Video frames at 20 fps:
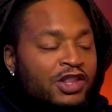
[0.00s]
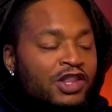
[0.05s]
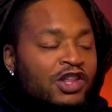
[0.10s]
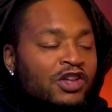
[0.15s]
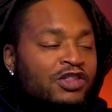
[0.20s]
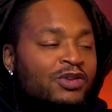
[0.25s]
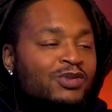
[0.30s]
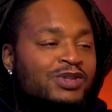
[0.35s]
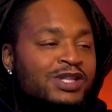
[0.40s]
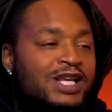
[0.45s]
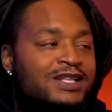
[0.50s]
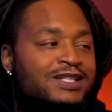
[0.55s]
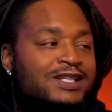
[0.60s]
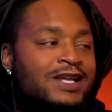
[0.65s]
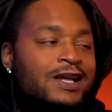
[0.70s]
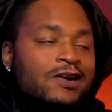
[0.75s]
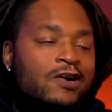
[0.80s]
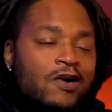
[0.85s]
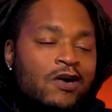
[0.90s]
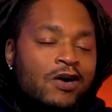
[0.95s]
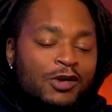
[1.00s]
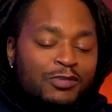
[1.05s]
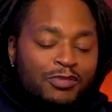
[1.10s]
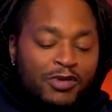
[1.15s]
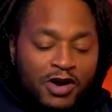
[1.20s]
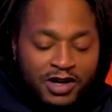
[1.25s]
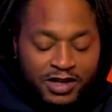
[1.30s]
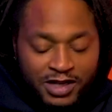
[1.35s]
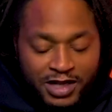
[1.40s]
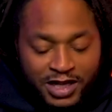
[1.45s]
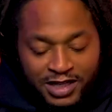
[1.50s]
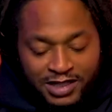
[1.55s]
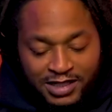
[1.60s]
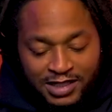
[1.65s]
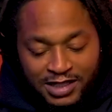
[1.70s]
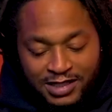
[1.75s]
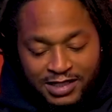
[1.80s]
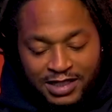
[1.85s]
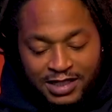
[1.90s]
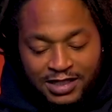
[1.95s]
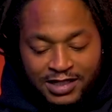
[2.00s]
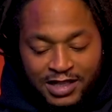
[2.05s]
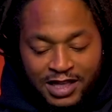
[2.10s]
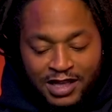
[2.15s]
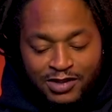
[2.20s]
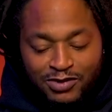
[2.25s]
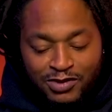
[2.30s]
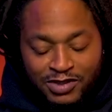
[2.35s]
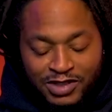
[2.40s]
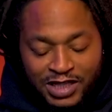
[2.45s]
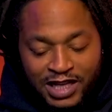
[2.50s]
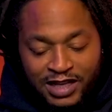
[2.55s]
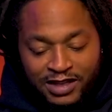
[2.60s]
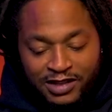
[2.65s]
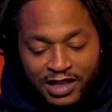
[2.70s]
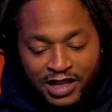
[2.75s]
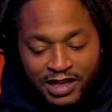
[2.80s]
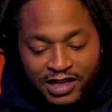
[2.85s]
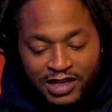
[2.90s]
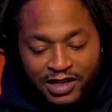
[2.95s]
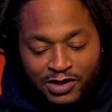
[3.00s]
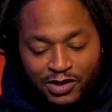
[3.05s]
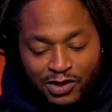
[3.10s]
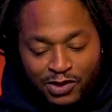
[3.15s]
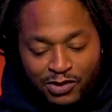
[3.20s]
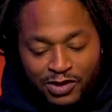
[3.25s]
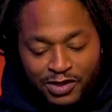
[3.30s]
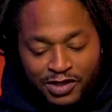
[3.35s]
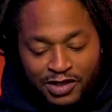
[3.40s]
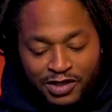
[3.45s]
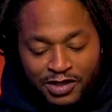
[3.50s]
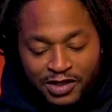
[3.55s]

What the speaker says: what they say in the harder part of the SEC schedule is they didn't do it.